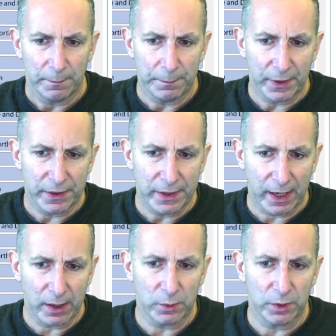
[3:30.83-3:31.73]
But
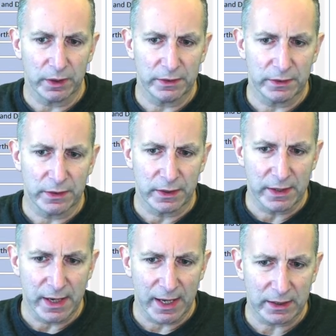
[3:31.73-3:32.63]
now we're in the
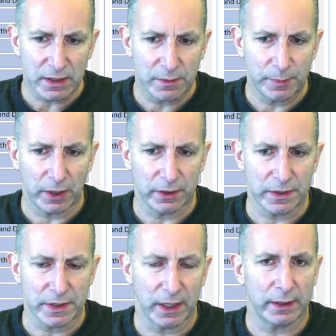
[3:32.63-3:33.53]
next part of the
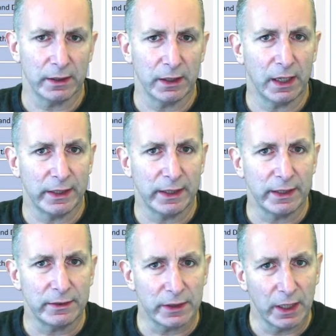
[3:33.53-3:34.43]
cycle, i.e.
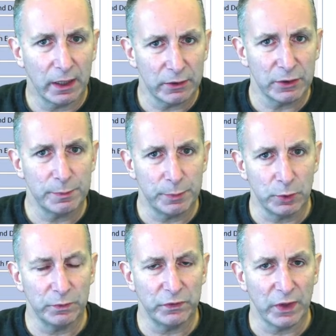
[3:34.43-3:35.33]
the current
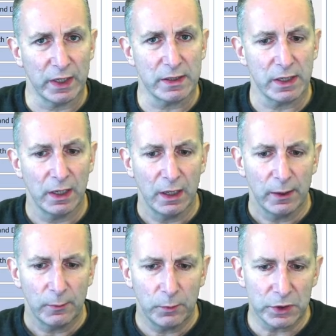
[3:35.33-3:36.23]
boom phase,
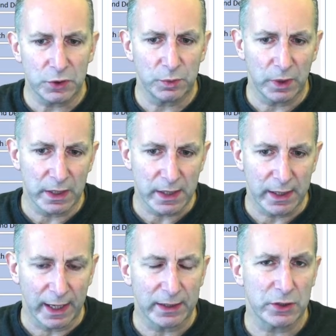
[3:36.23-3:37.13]
which is
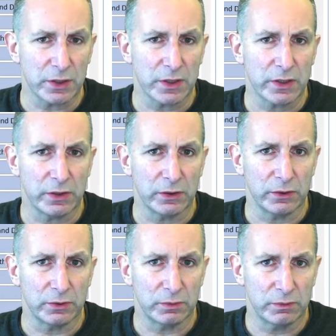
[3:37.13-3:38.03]
analogous
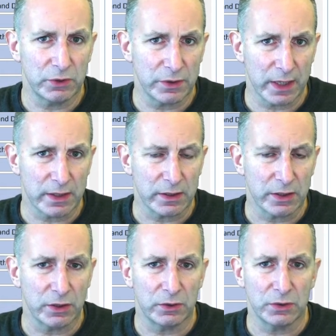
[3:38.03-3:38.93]
to
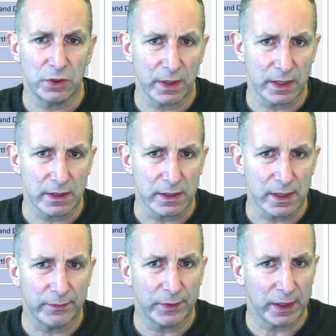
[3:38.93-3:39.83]
2002,
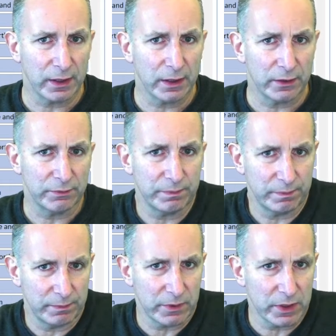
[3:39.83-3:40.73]
2007, that kind of
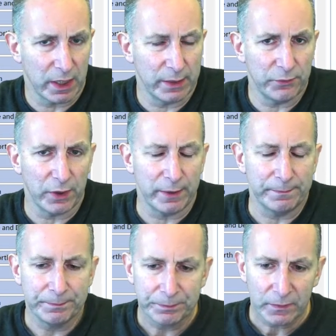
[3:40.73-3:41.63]
time frame.
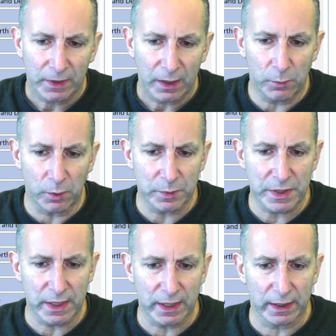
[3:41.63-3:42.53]
And what we're
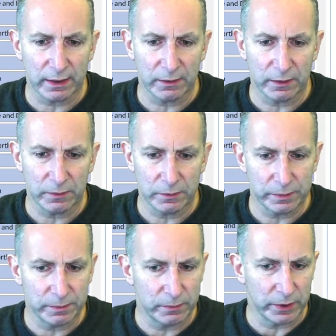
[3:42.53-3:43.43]
seeing,
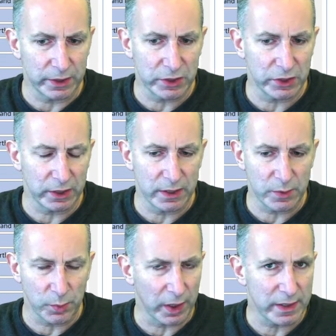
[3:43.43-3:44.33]
which is
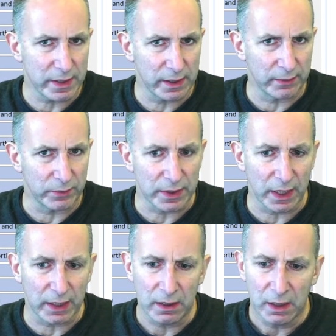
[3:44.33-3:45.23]
what I see every
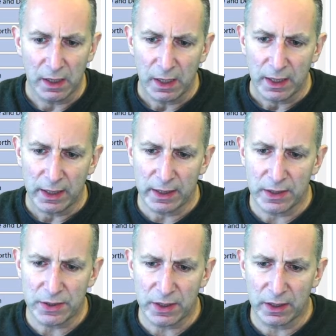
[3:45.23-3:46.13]
day,
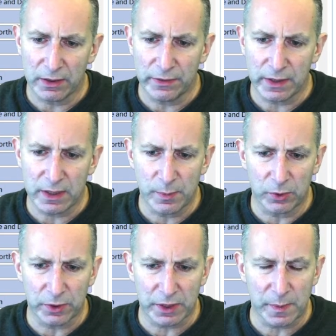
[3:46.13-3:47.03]
is that these
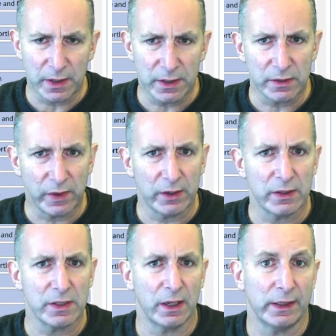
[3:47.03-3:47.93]
more expensive
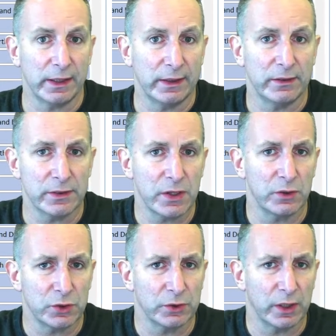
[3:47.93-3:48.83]
areas, i.e. the
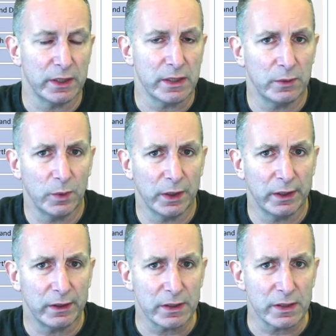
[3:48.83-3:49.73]
social grade C1
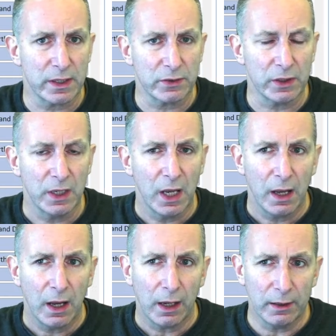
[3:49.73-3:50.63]
areas, etc.,
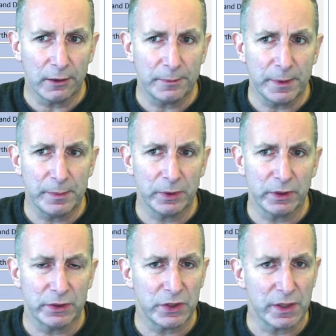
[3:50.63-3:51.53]
a lot of people
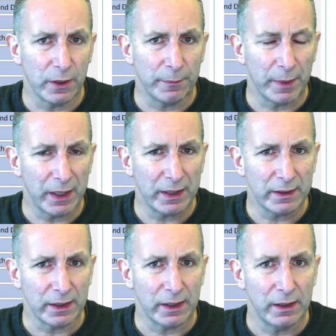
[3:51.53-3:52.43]
are just not buying
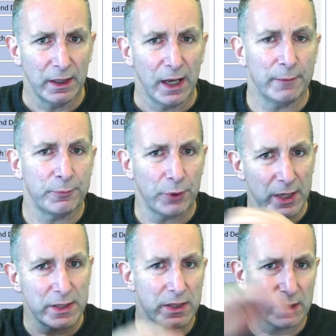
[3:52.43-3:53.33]
there, and
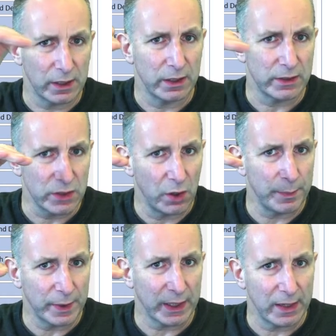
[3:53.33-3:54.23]
prices are kind of
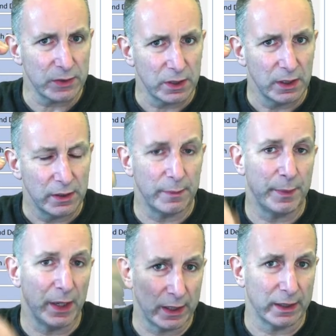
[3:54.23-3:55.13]
topping out. They're
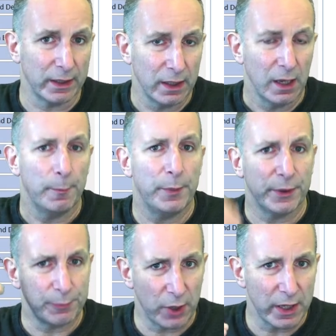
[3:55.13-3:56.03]
buying,
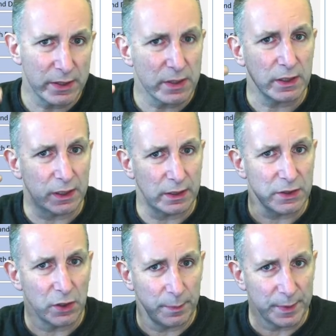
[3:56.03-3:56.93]
but prices are kind of
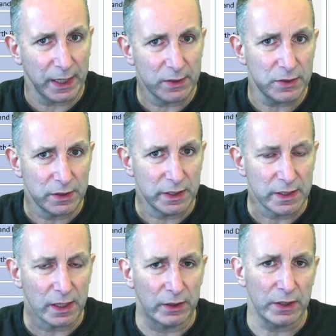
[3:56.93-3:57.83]
topping out in these
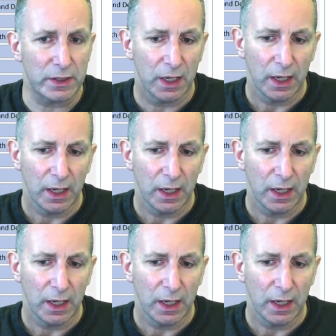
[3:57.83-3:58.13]
areas.